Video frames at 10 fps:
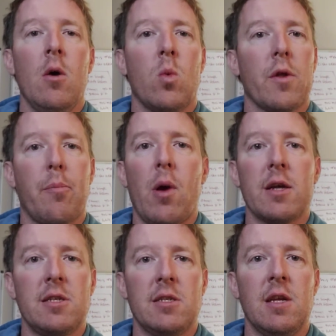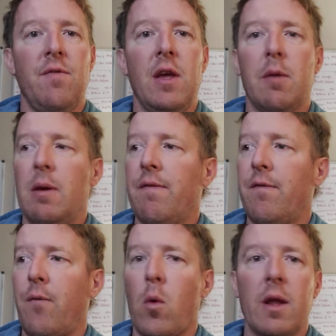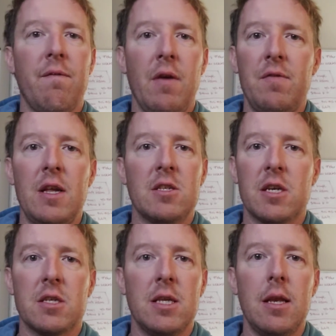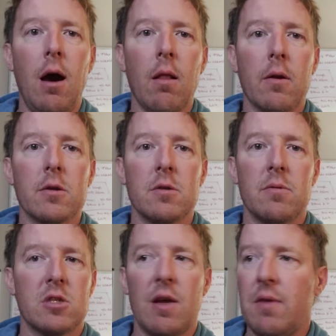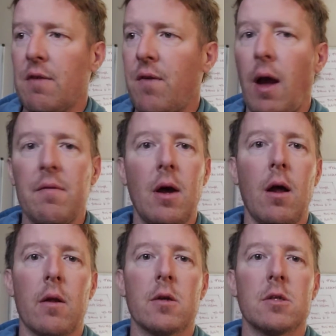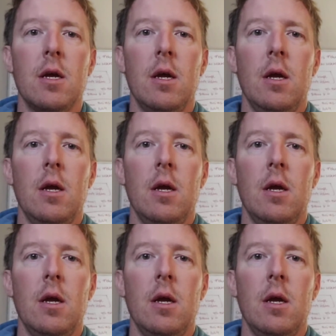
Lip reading: where the processing fee could be $40, $50, $60, $75,